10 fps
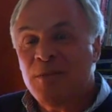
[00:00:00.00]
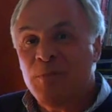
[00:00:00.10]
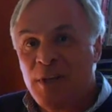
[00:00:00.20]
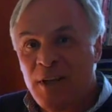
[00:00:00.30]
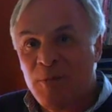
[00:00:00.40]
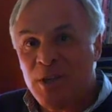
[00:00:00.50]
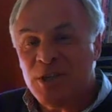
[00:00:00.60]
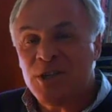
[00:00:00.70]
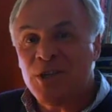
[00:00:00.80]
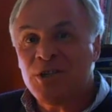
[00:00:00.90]
believe me,
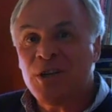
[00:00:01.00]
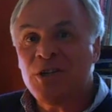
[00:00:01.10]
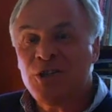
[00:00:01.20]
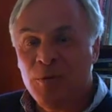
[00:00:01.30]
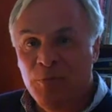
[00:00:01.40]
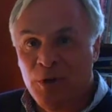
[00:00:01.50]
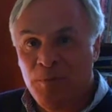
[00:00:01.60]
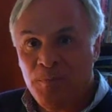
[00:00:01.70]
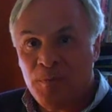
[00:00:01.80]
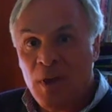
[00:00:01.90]
this is simple.
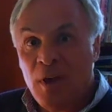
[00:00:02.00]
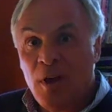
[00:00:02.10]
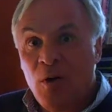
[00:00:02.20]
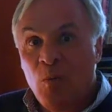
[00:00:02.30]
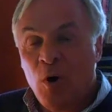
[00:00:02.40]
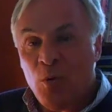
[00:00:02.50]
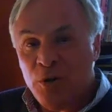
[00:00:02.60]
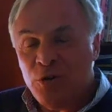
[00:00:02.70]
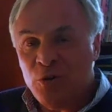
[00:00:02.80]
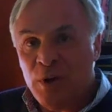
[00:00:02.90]
What
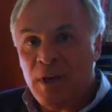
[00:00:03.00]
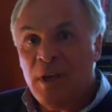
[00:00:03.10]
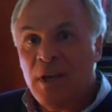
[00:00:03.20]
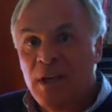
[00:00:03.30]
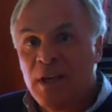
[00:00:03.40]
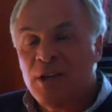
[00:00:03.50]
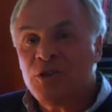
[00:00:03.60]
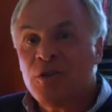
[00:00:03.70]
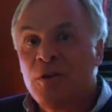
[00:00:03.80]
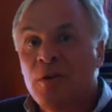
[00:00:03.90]
we're doing
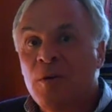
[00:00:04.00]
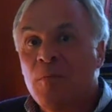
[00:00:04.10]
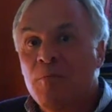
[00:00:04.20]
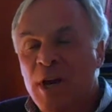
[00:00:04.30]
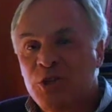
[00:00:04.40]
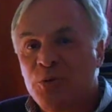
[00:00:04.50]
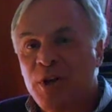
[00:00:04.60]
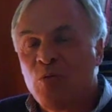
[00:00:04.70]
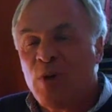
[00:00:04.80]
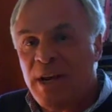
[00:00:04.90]
is
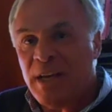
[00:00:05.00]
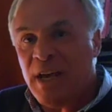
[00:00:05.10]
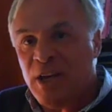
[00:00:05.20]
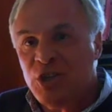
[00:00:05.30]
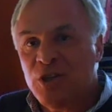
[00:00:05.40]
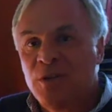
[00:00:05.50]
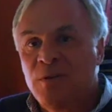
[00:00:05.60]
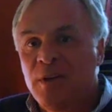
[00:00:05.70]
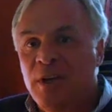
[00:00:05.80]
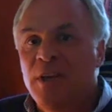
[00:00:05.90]
measuring radiation
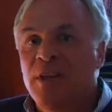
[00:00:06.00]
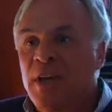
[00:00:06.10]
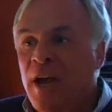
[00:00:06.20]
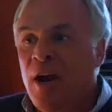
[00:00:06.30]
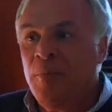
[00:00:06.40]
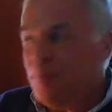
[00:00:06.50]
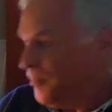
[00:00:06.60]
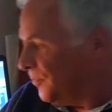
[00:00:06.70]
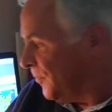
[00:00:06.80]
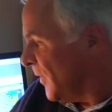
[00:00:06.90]
in the air.
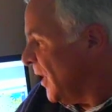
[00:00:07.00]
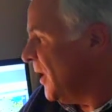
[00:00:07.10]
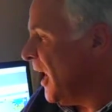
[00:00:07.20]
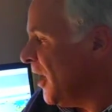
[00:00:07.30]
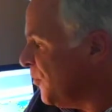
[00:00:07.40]
And how do